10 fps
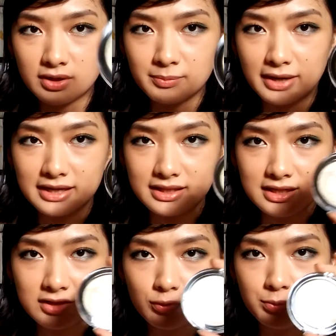bit too
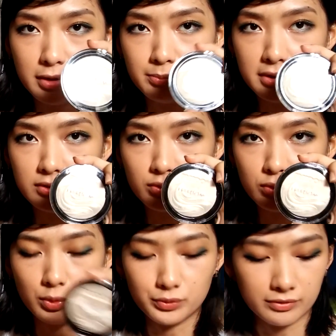golden for
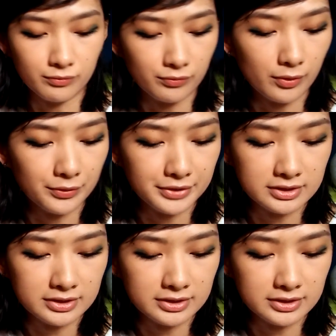this look,